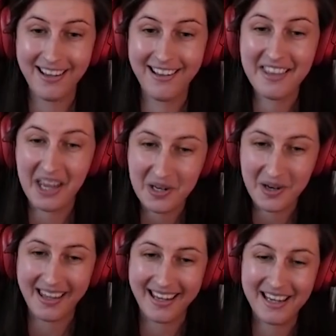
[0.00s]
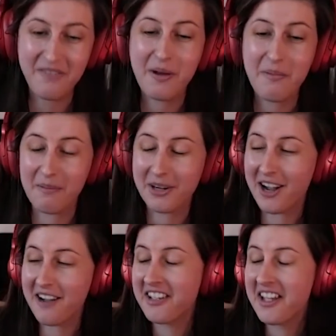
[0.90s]
that you're like mm-hmm. even a member
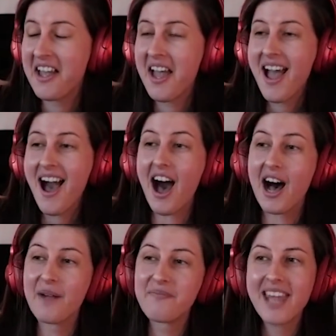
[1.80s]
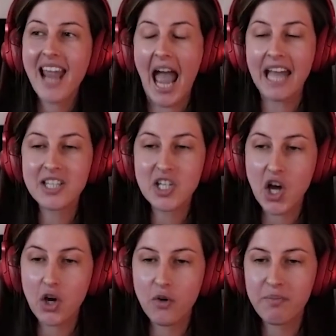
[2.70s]
of. Um, and
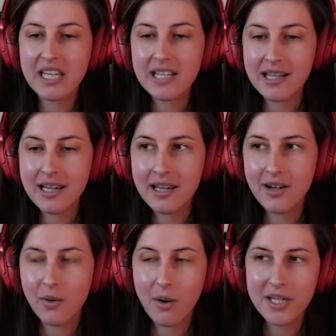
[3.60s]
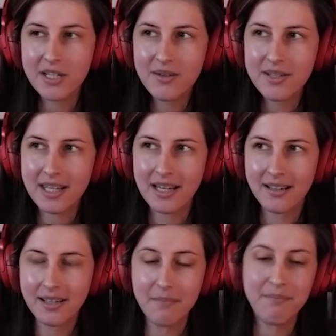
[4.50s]
so basically, what we do is like
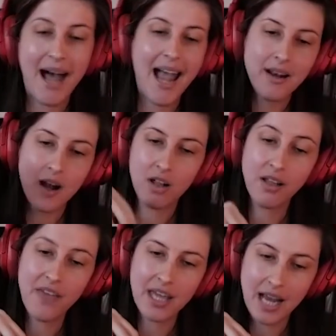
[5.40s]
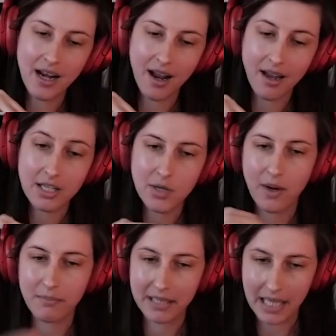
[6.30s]
combine all of that data into
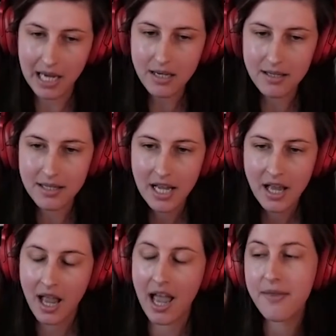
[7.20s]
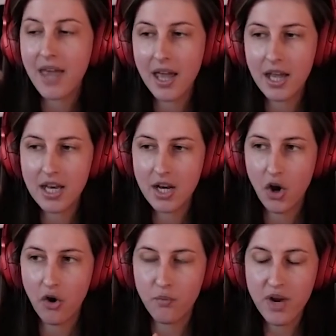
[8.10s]
one place. And
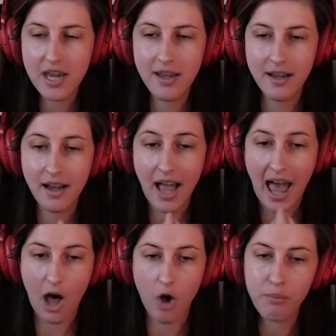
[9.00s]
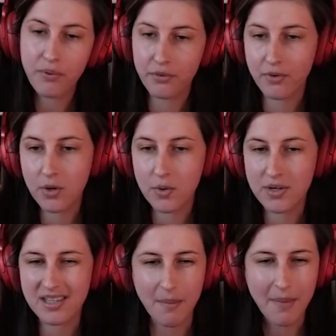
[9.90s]
then we help through
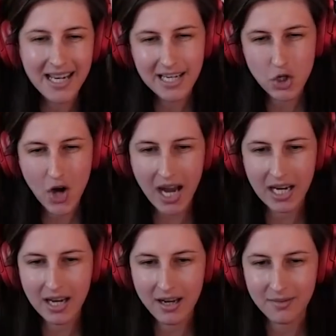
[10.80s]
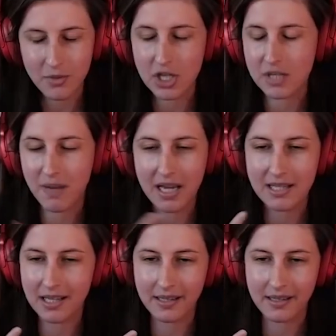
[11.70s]
sub ID tracking, which is
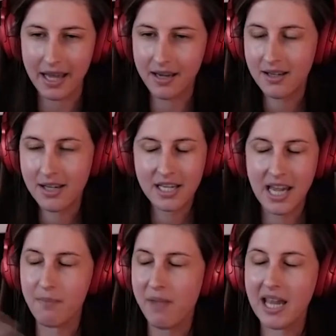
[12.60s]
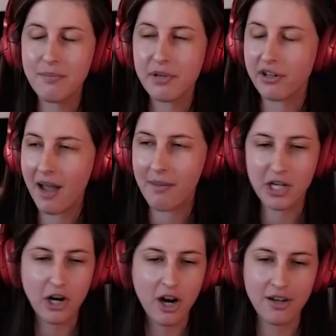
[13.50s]
basically like campaign
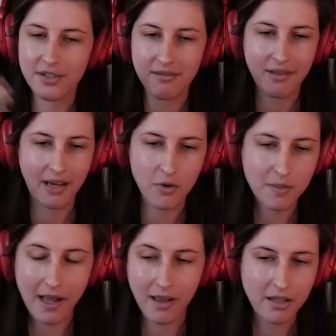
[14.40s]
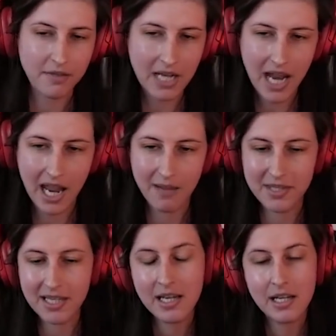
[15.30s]
parameters, goes by a lot of different
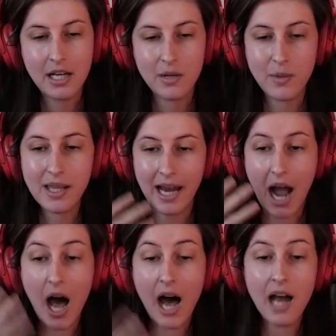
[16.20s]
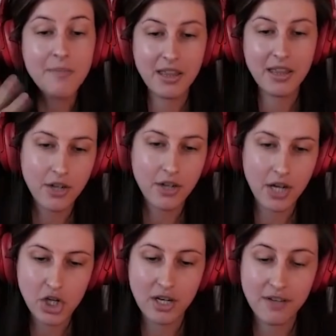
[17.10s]
names. We like automate the
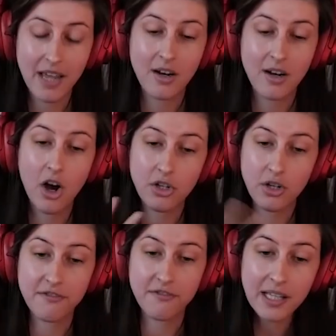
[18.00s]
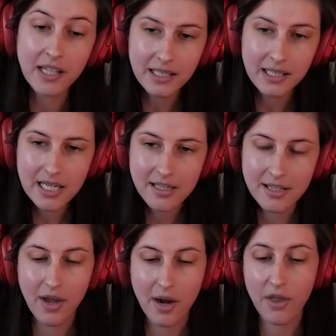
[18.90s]
creation of that on your affiliate link
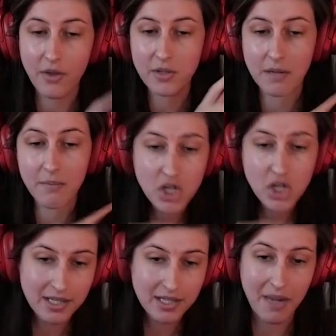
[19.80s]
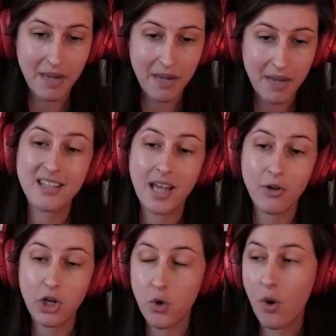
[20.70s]
so that when those commissions come in, we can
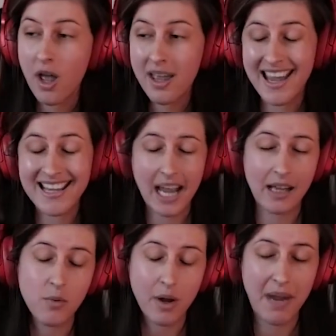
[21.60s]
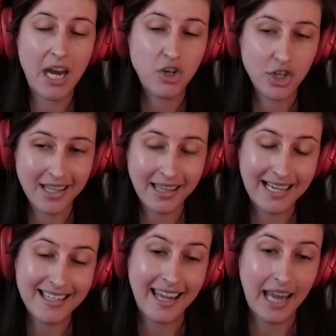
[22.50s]
tell you exactly what pages and
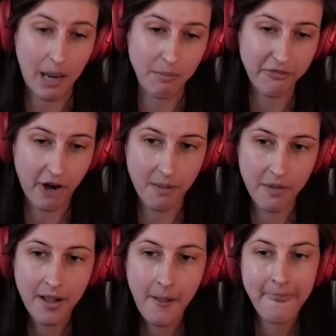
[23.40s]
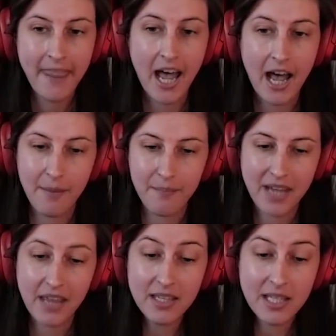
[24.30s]
links they came from um,
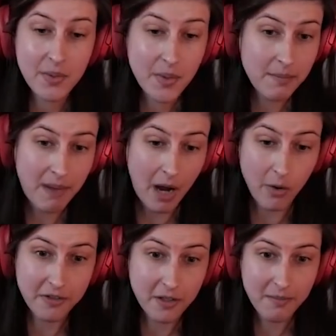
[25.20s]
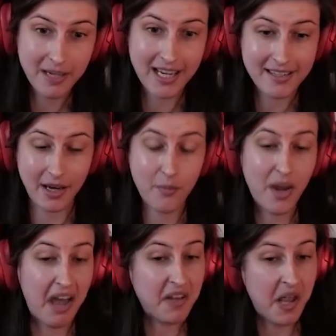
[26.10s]
and this is really powerful mm because like we
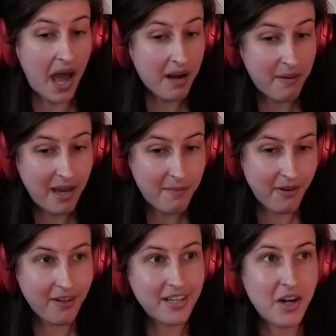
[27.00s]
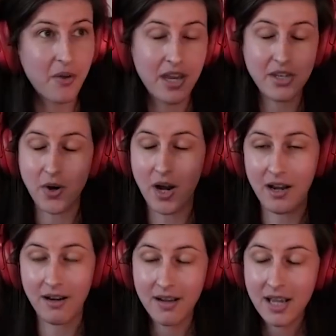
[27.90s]
have a lot of people you know they
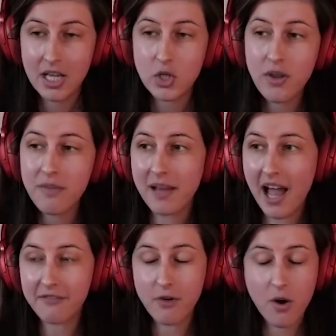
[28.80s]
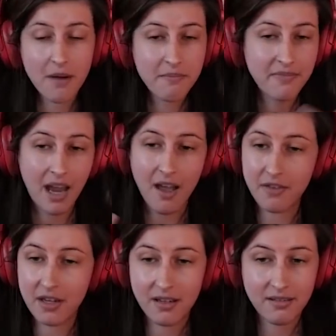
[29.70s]
join join the platform they
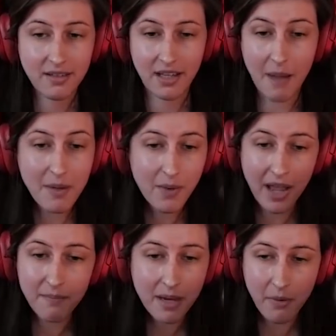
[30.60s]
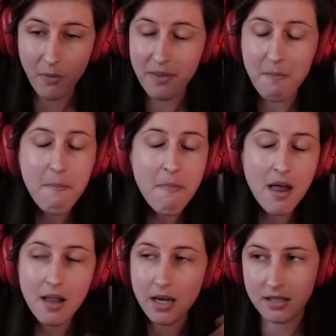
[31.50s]
have i mean we have people with
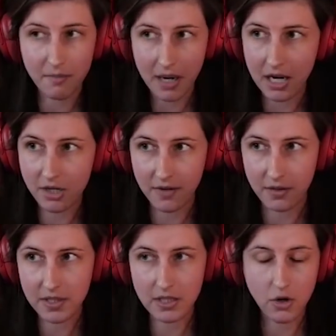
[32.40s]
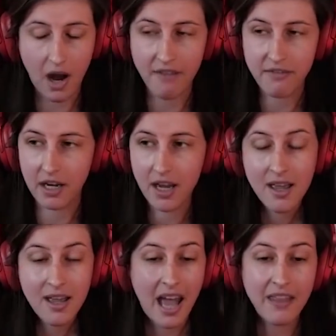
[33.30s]
millions of page views and traffic
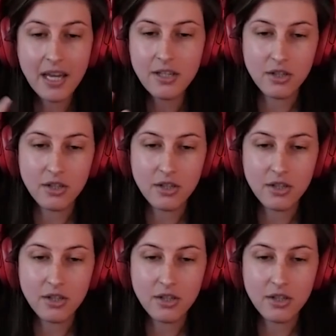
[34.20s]
and they